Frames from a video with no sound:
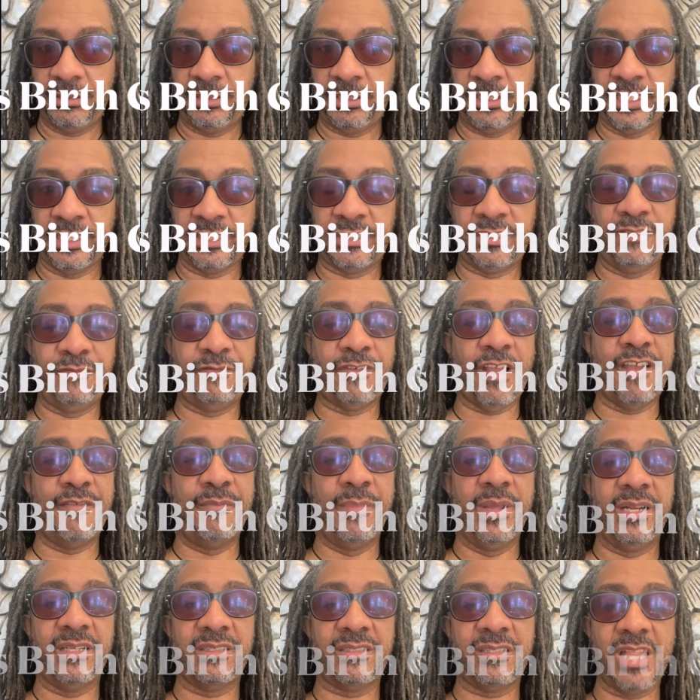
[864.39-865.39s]
65
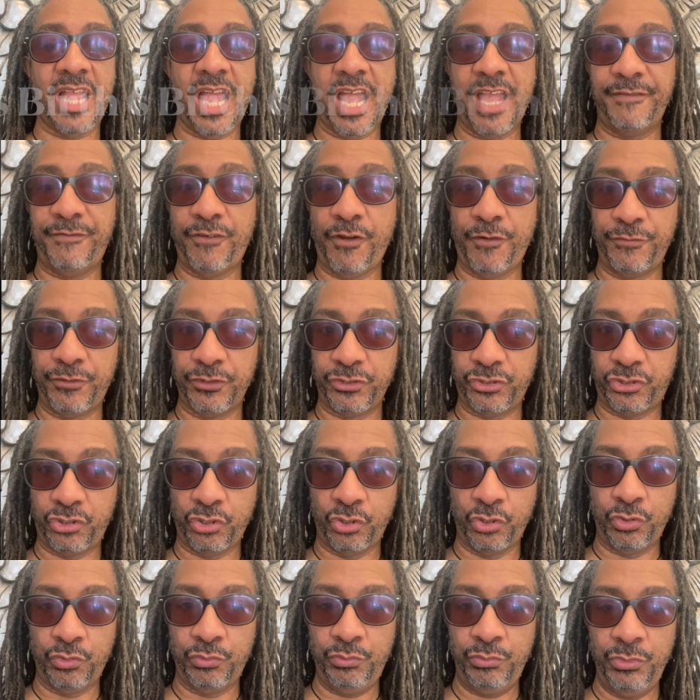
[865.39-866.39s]
minutes live over
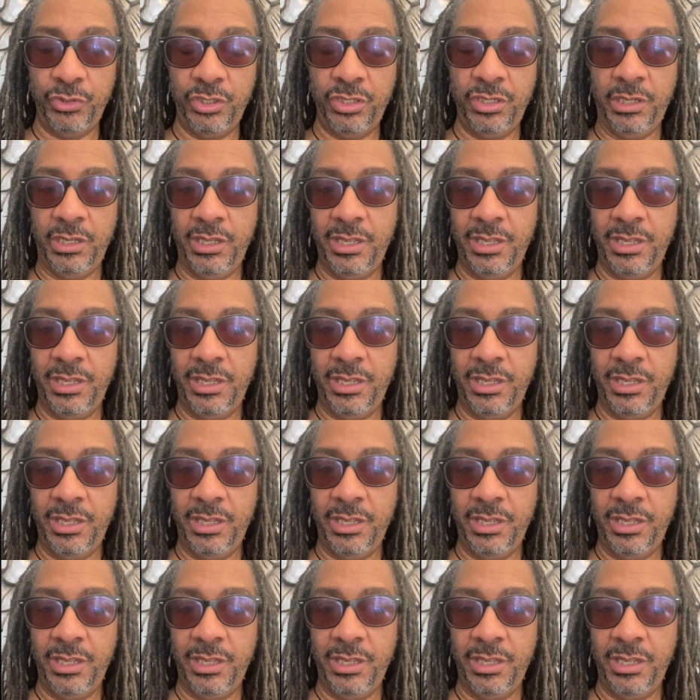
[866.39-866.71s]
Zoom.